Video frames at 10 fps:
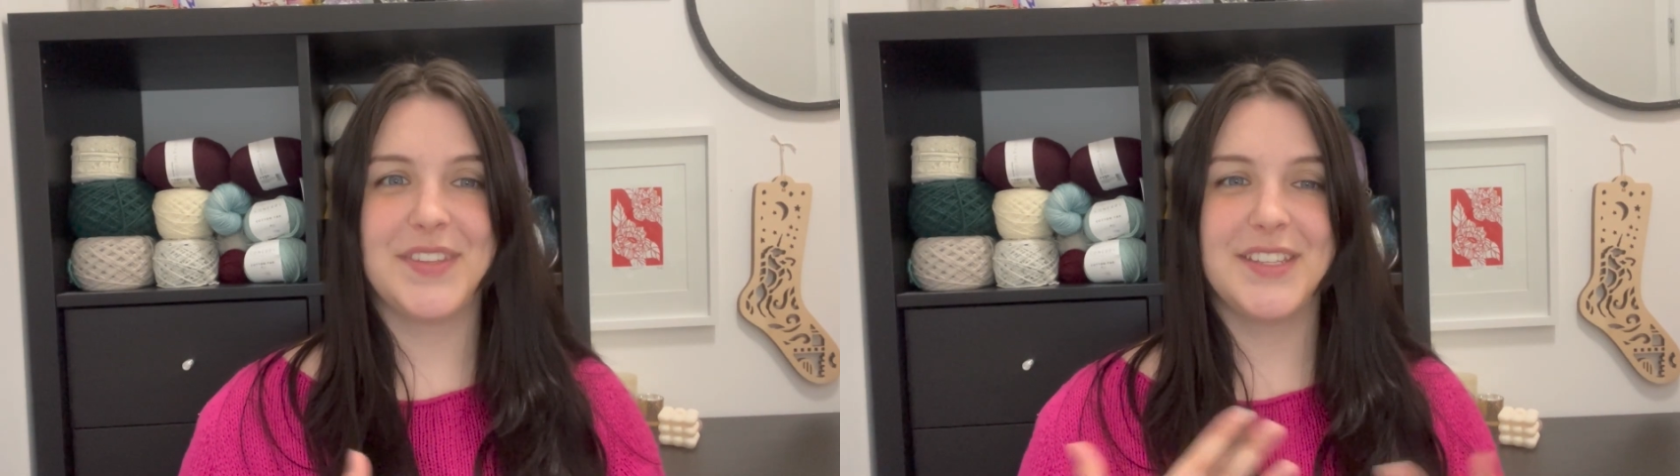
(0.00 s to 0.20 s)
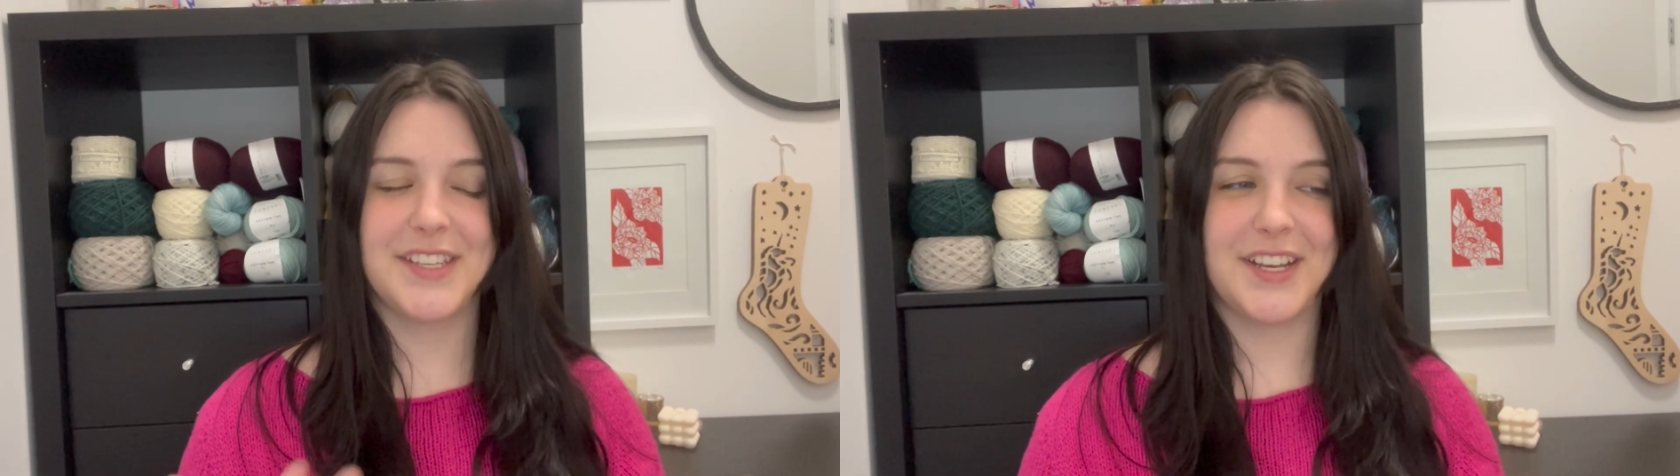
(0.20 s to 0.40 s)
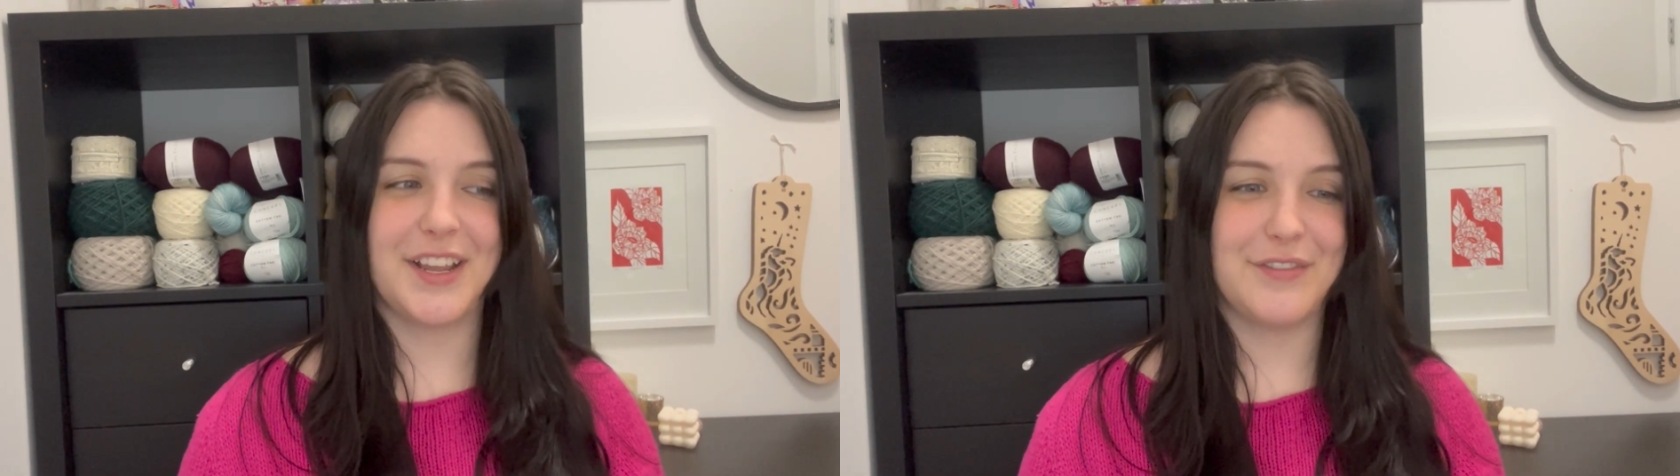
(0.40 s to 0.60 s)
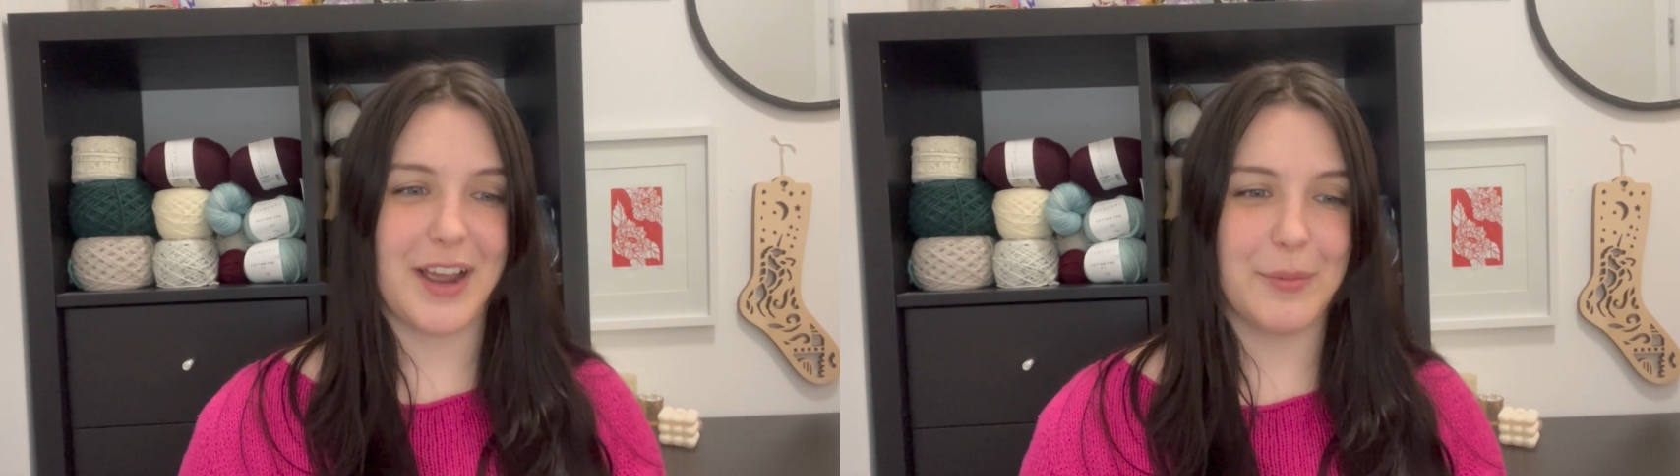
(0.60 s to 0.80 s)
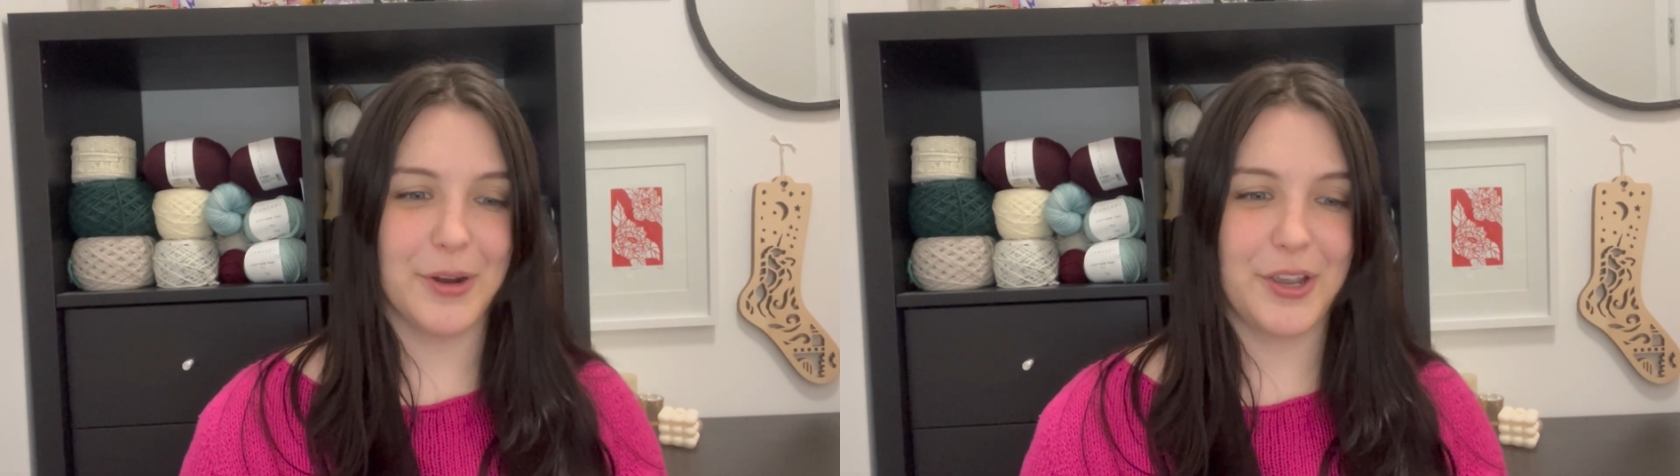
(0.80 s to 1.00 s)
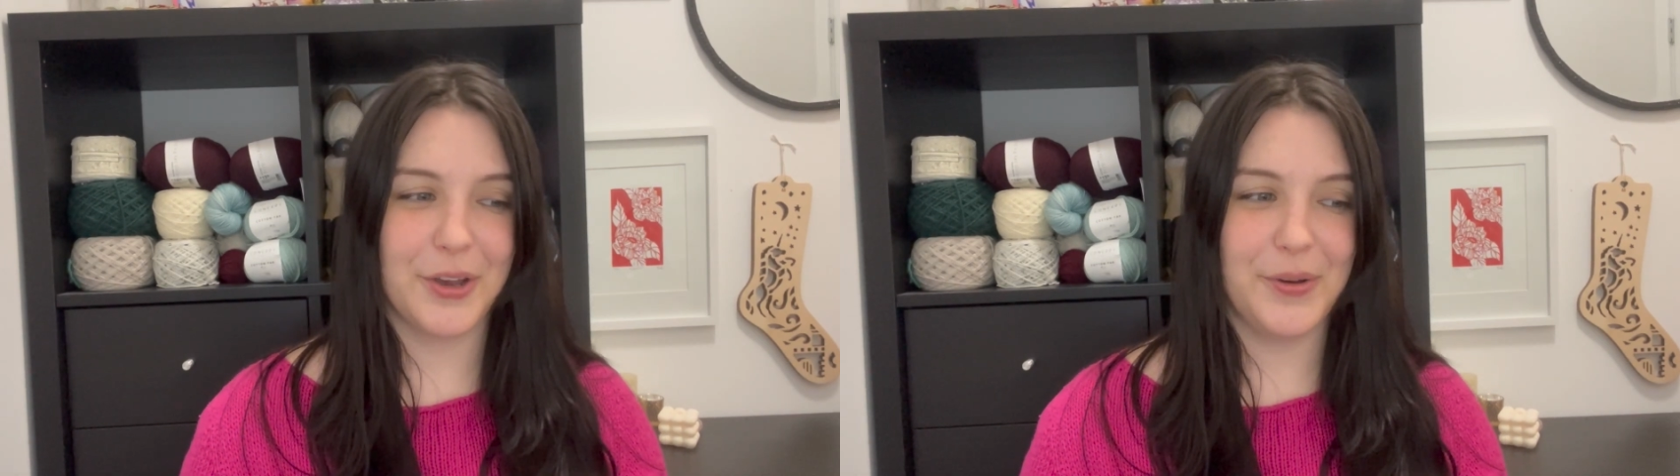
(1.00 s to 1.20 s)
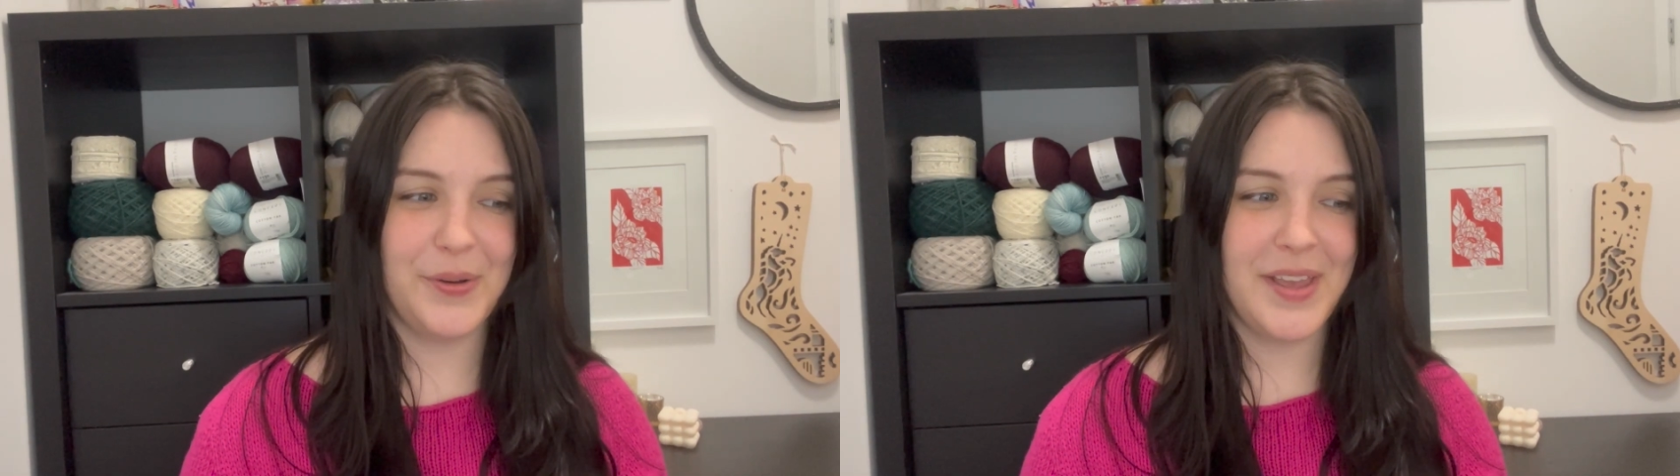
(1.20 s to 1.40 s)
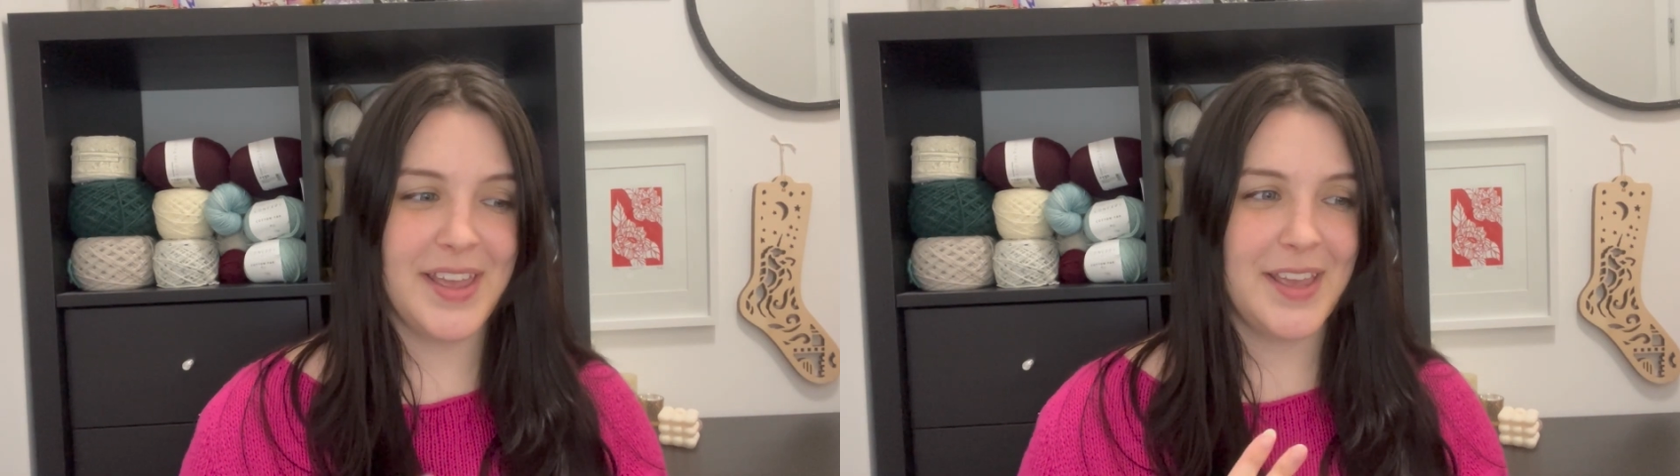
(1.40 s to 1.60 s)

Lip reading: Sunday Fiber Co.